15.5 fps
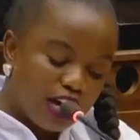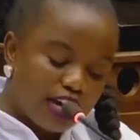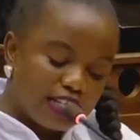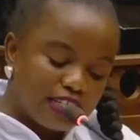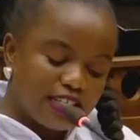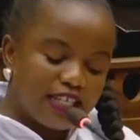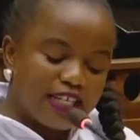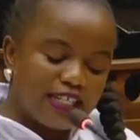
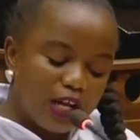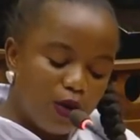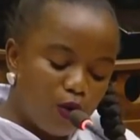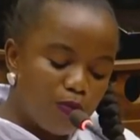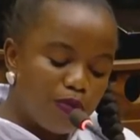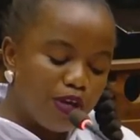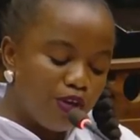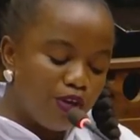us that there
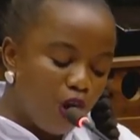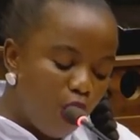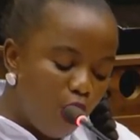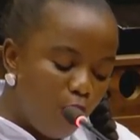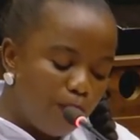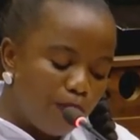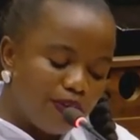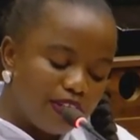will be
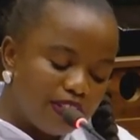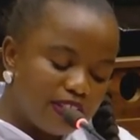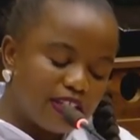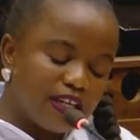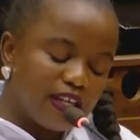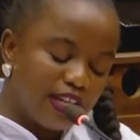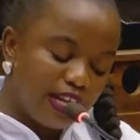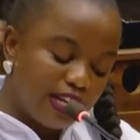no
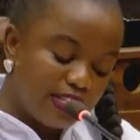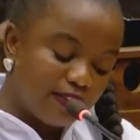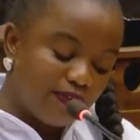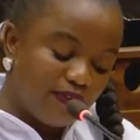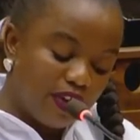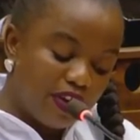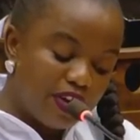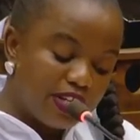political
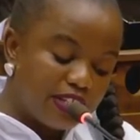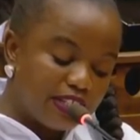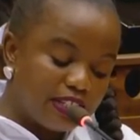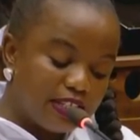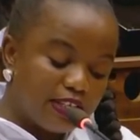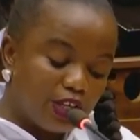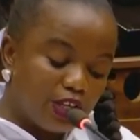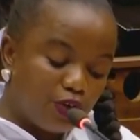interference
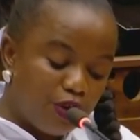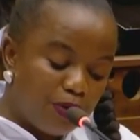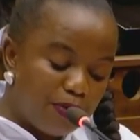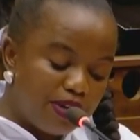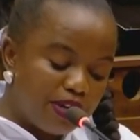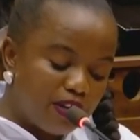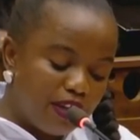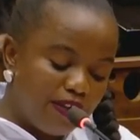in the
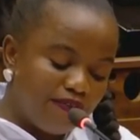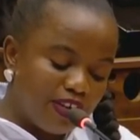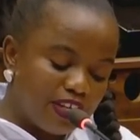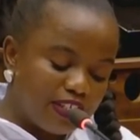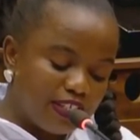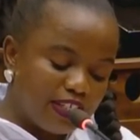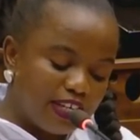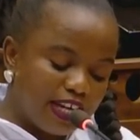criminal
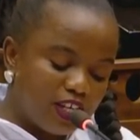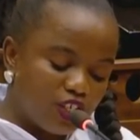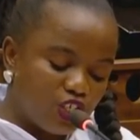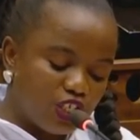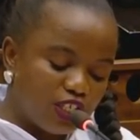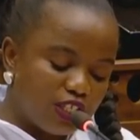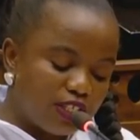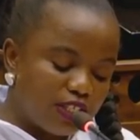
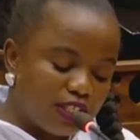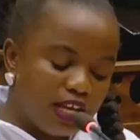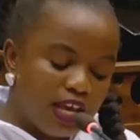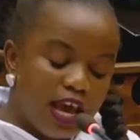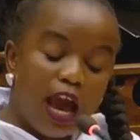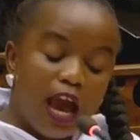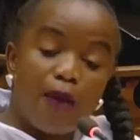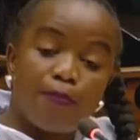investigations
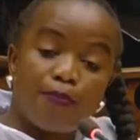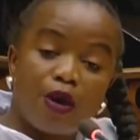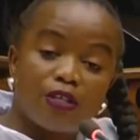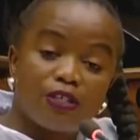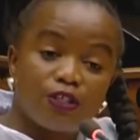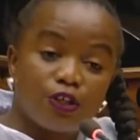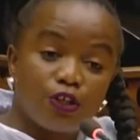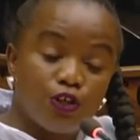and
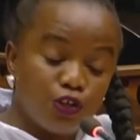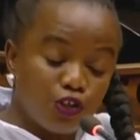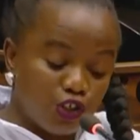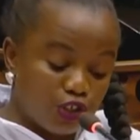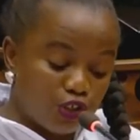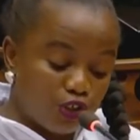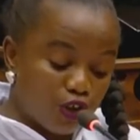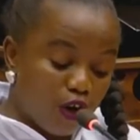
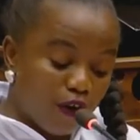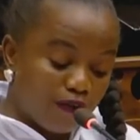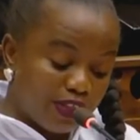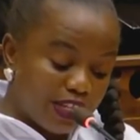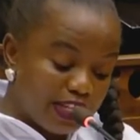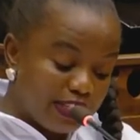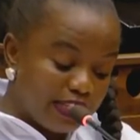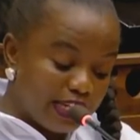prosecution of
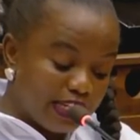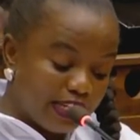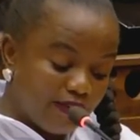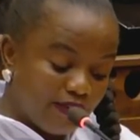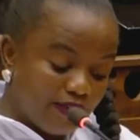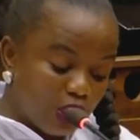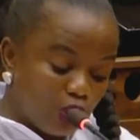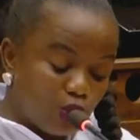these
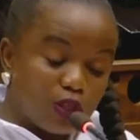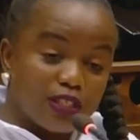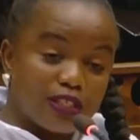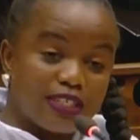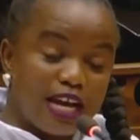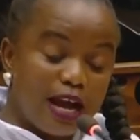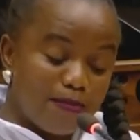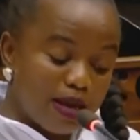
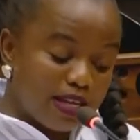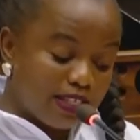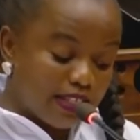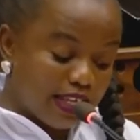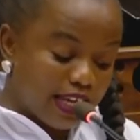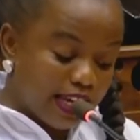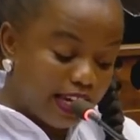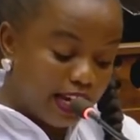individuals,
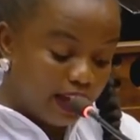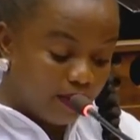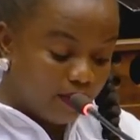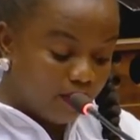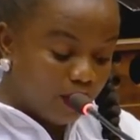amasela.